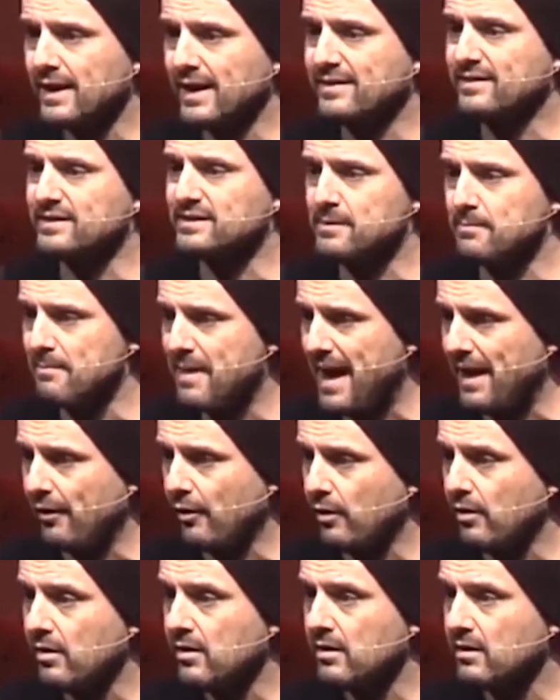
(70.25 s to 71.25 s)
It doesn't
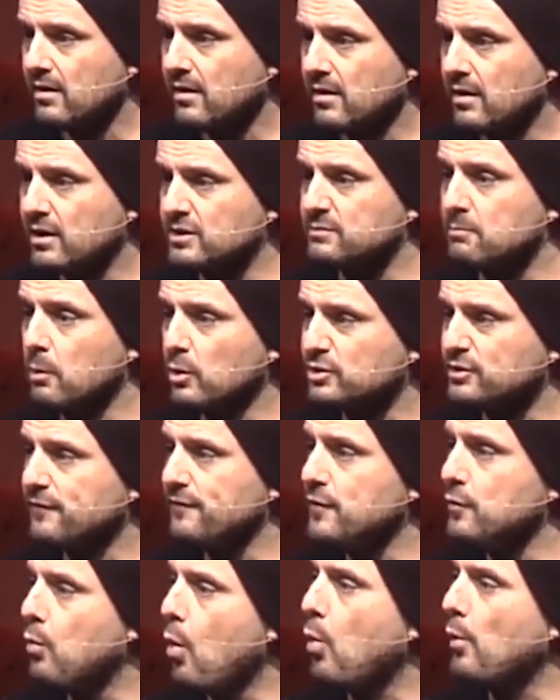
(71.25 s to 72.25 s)
matter, because most
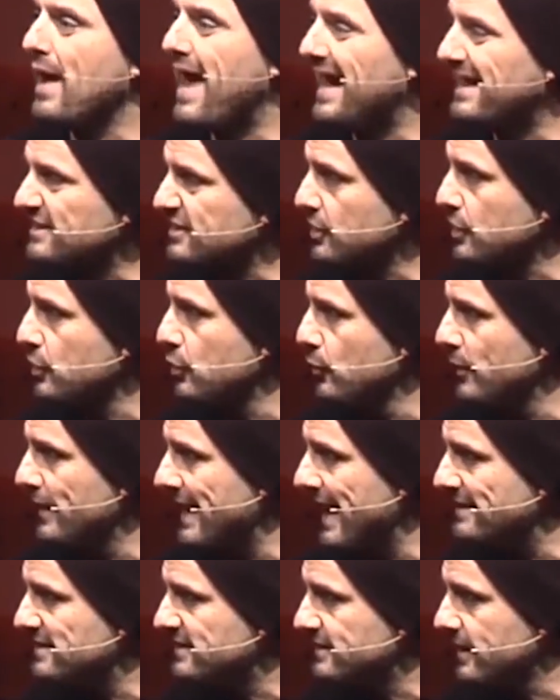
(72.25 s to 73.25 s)
of you won't execute
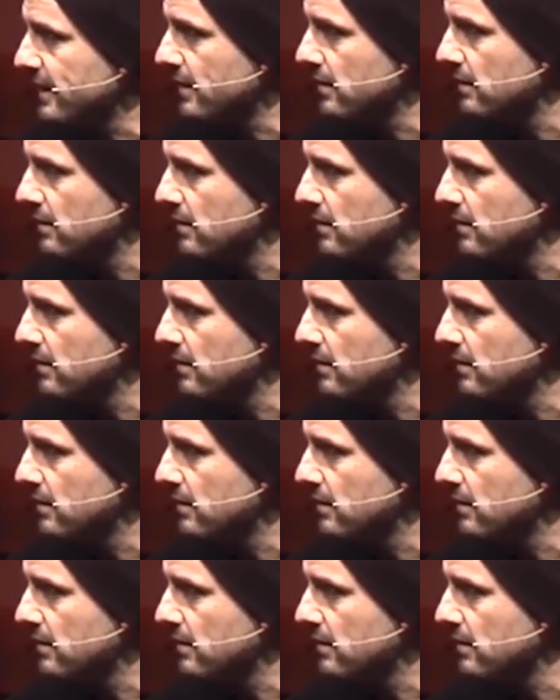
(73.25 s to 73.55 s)
against